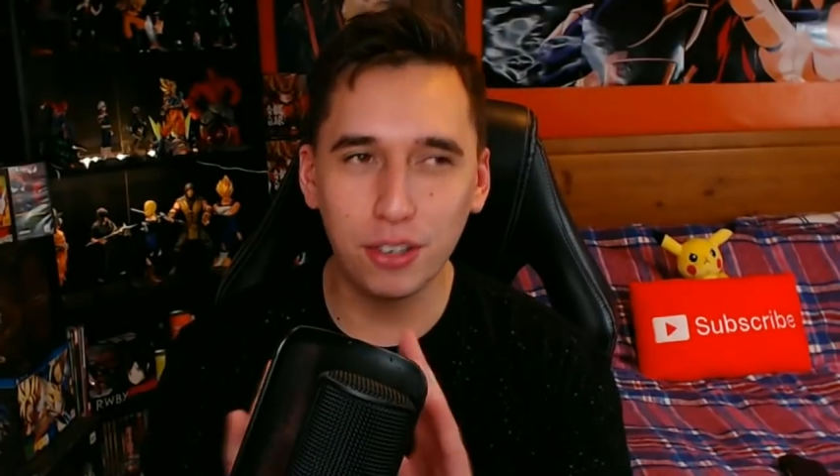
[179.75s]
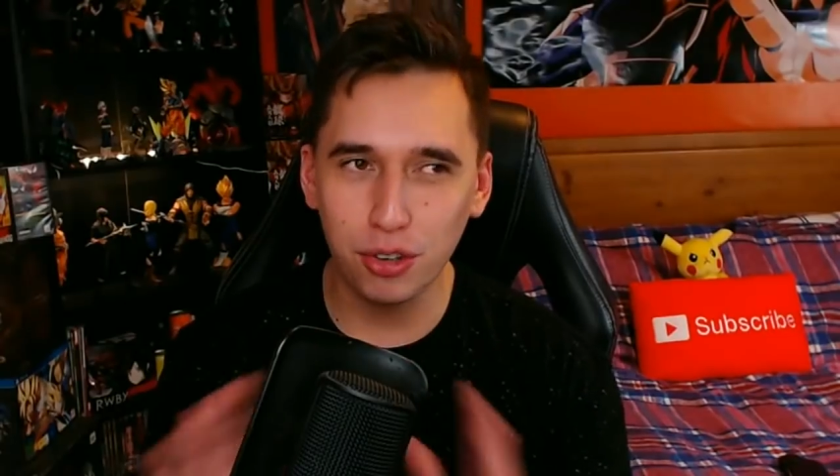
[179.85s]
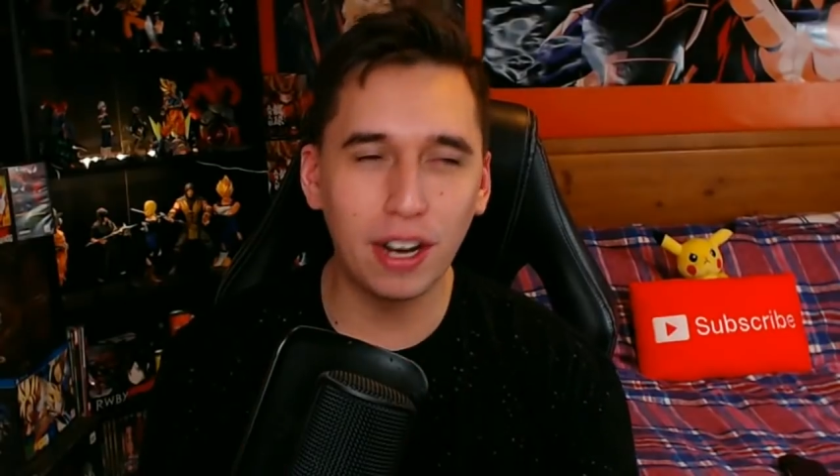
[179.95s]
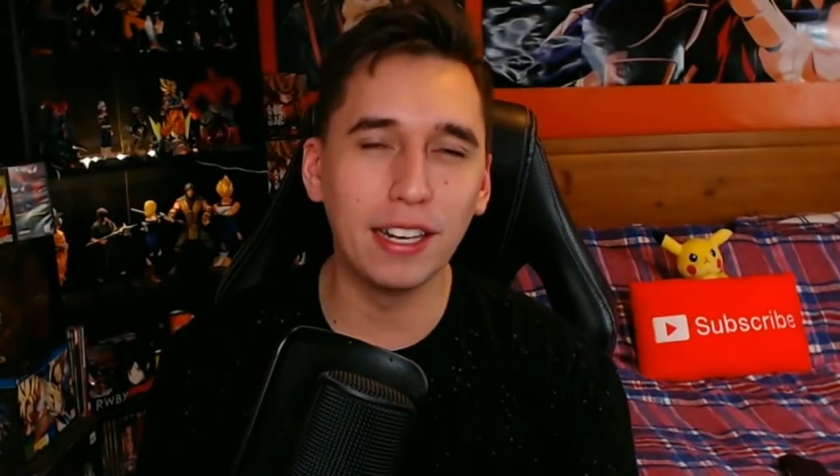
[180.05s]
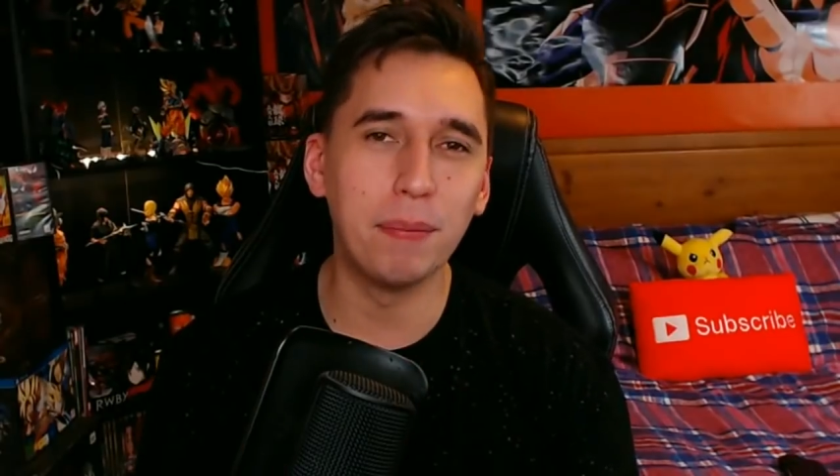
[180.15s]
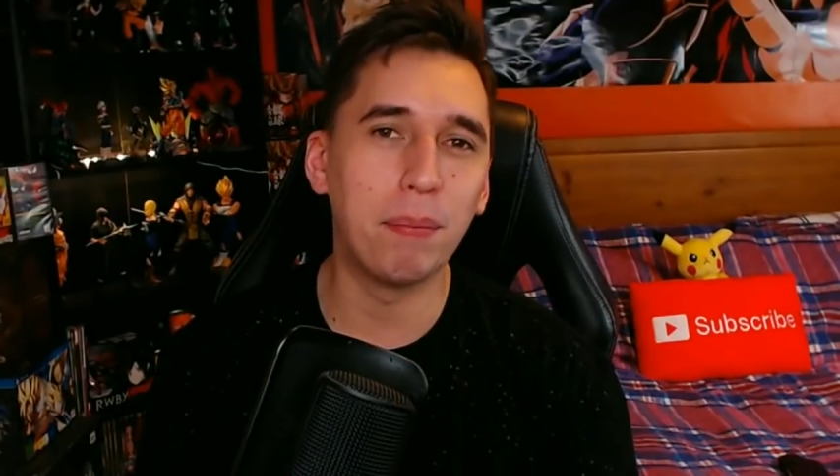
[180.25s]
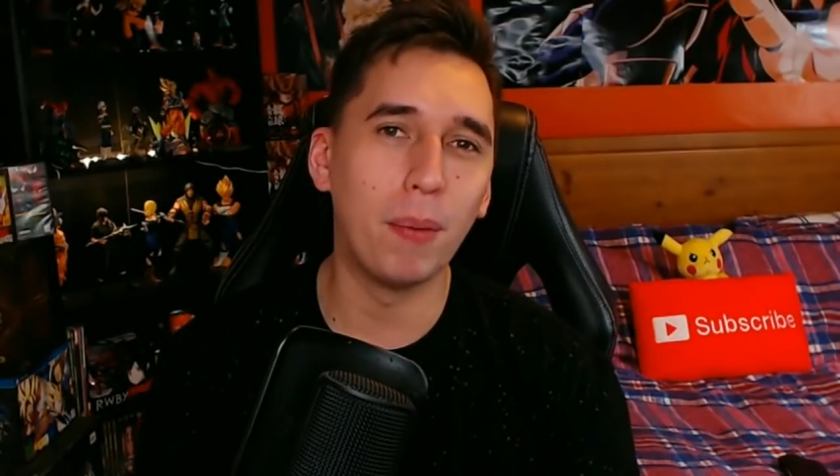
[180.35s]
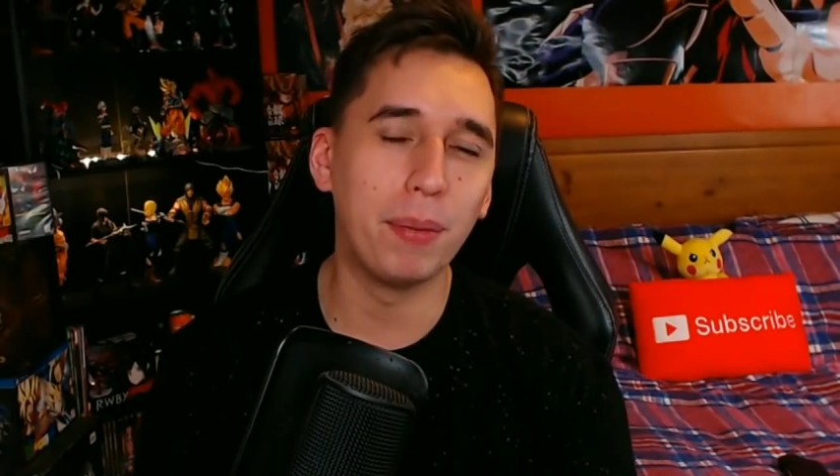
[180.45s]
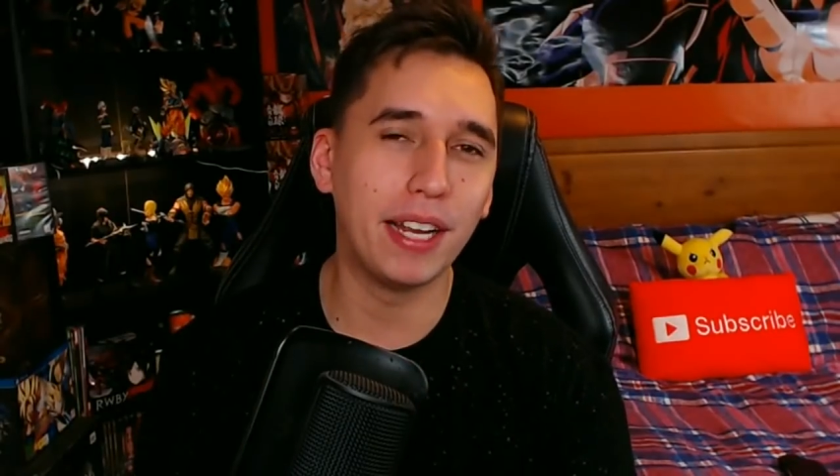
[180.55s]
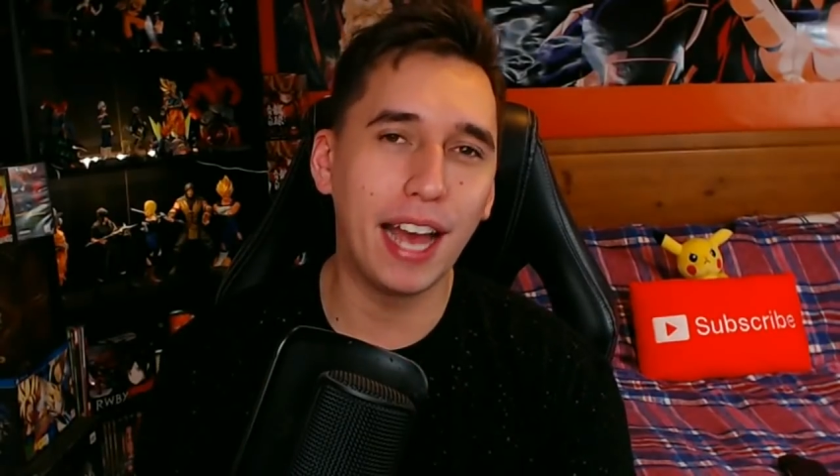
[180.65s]
adrenaline
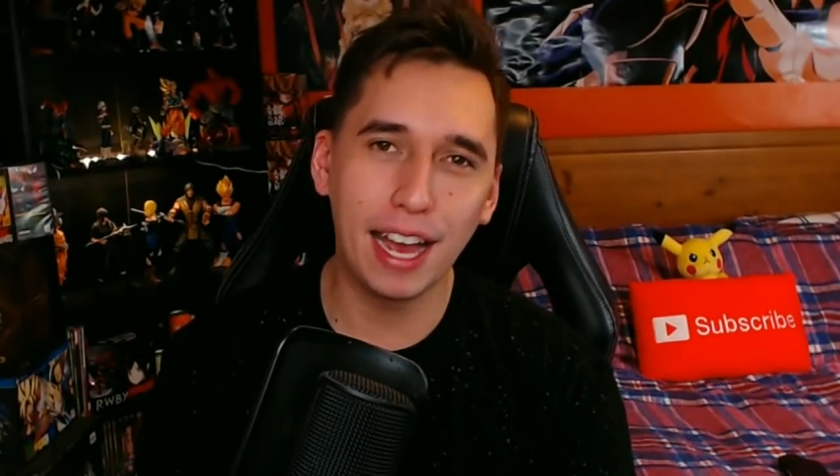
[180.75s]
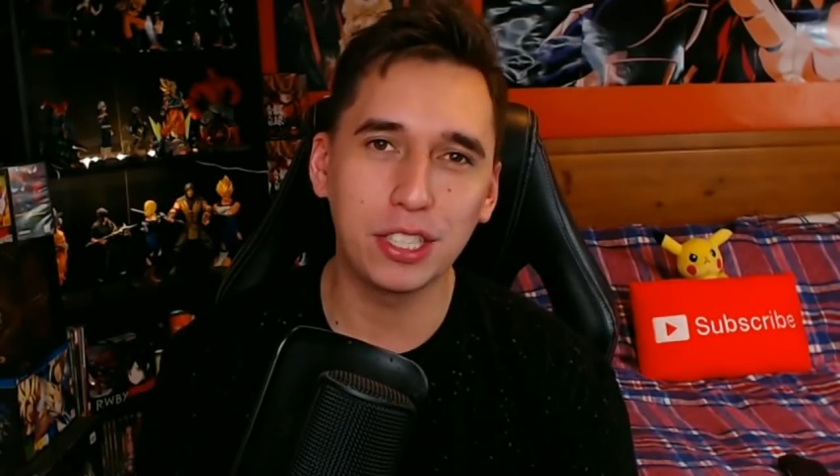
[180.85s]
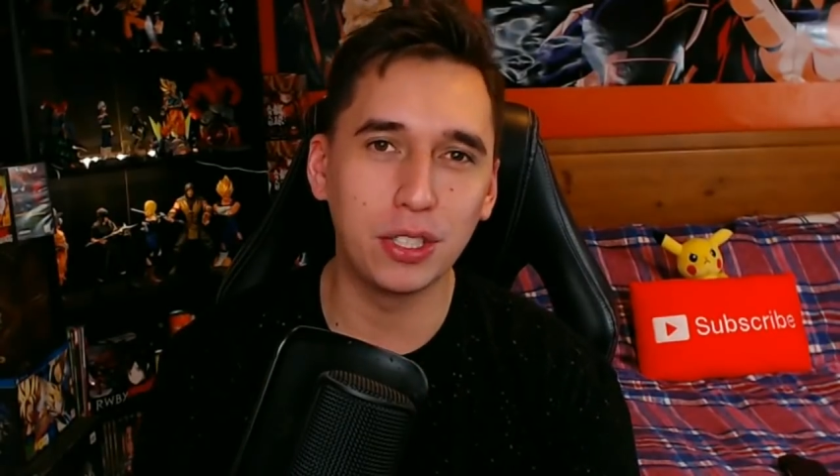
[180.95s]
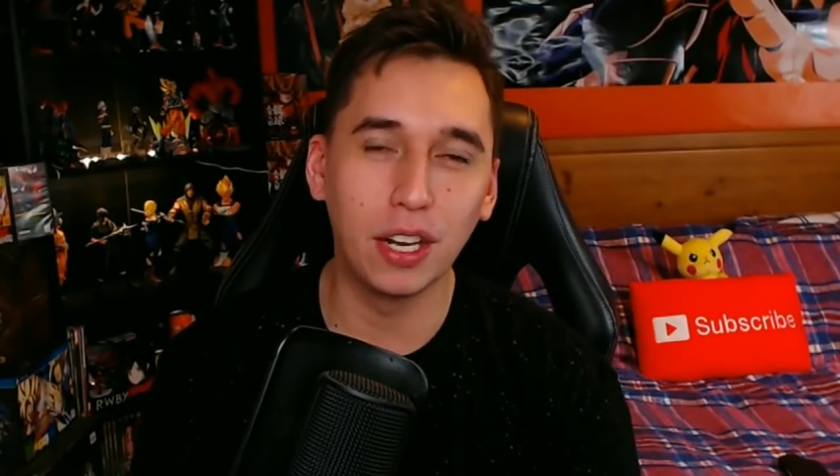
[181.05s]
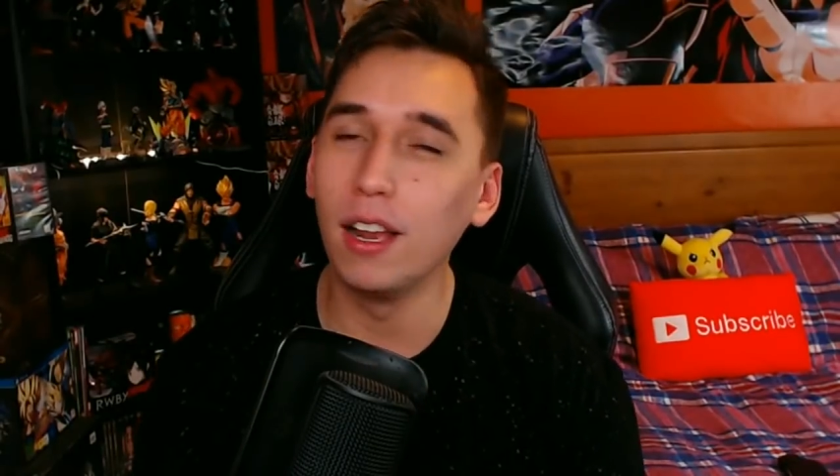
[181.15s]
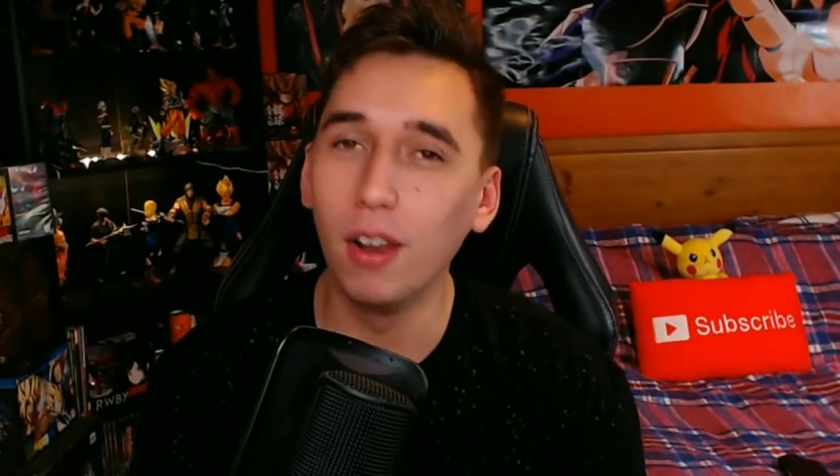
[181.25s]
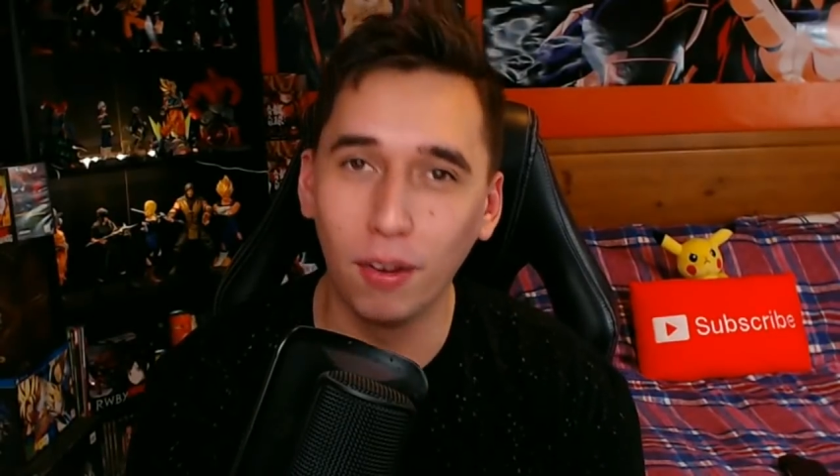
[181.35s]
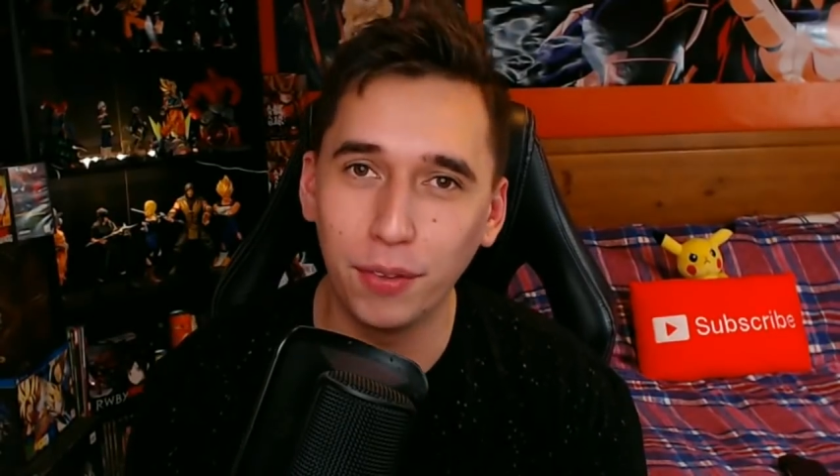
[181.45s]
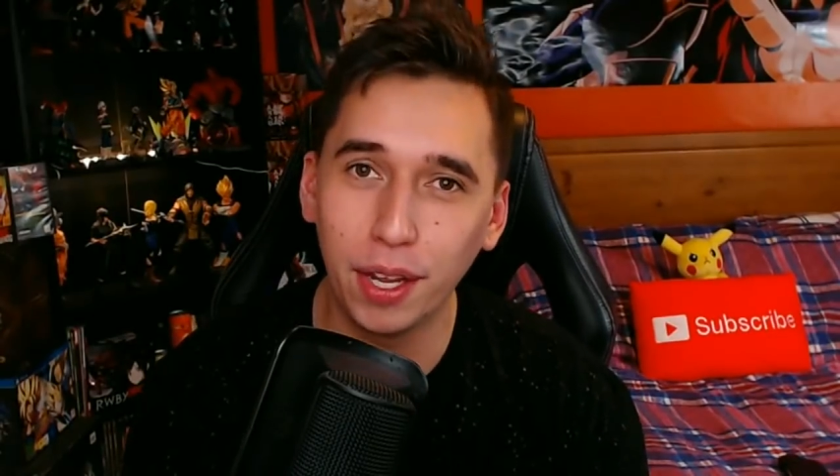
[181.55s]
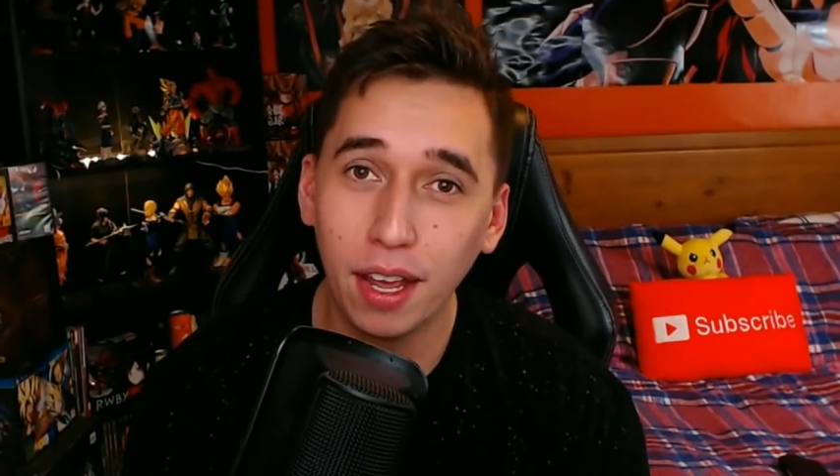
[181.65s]
pumping action. I
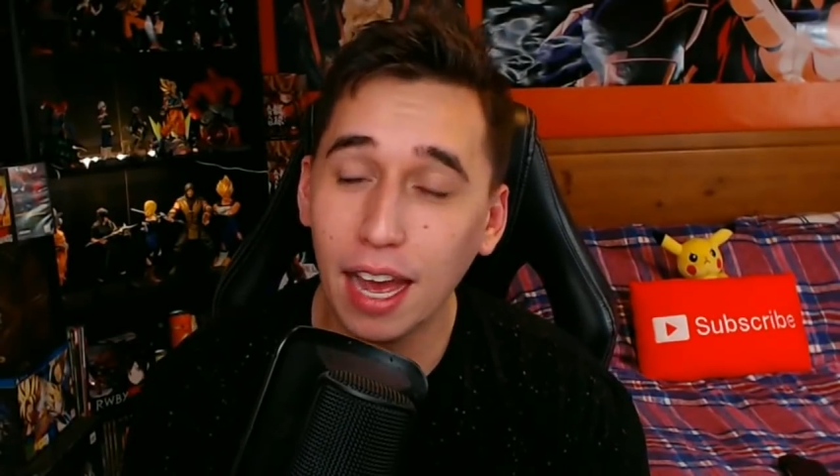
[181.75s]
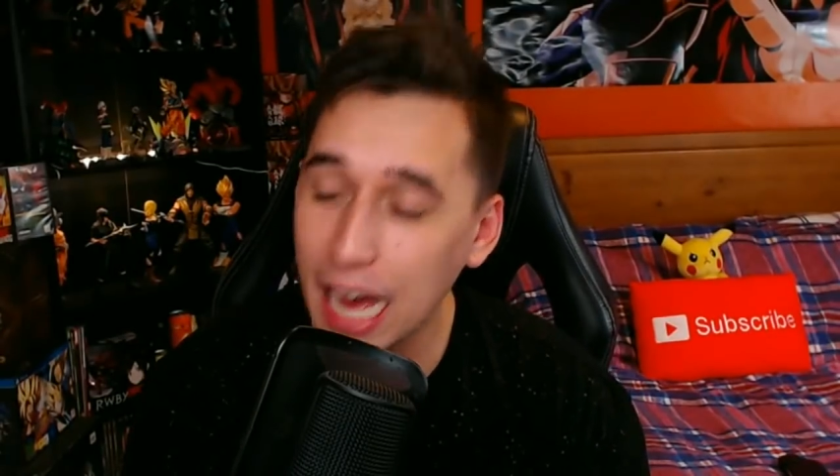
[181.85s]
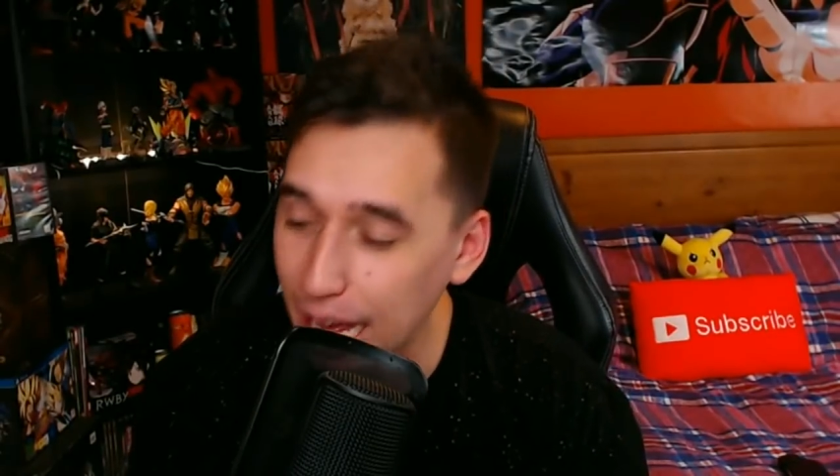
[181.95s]
loved it.